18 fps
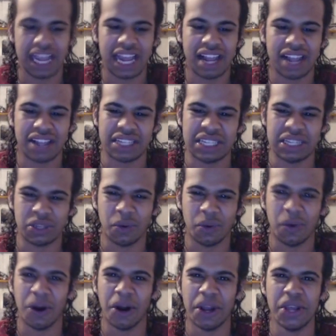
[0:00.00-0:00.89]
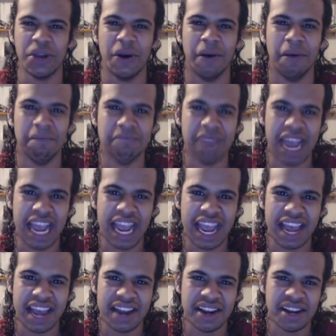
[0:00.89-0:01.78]
the galaxy. So what are you, a
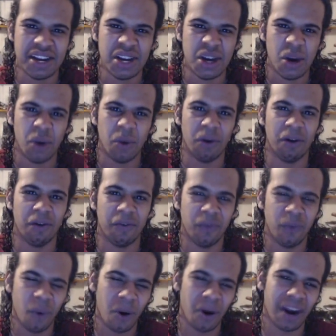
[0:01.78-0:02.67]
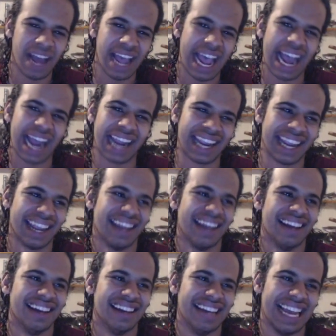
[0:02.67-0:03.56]
man or a
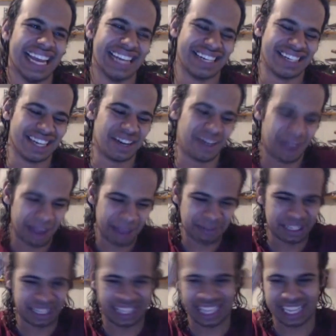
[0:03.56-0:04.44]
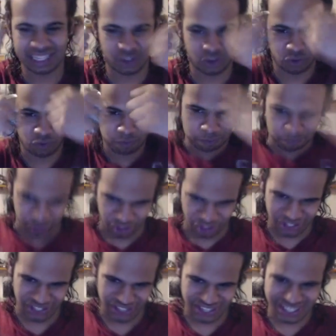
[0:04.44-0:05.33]
Warnack?" And she grabs the things
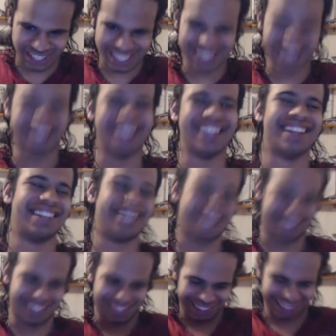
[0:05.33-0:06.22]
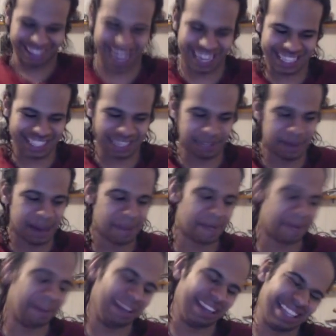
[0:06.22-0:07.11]
and it just lights him
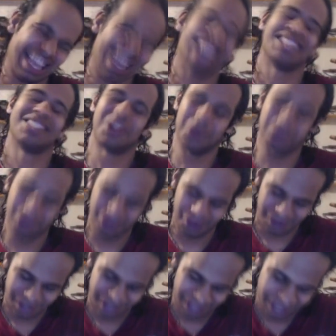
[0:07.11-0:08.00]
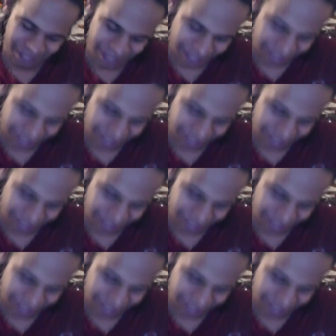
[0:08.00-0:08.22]
up. I'm like, that's cool.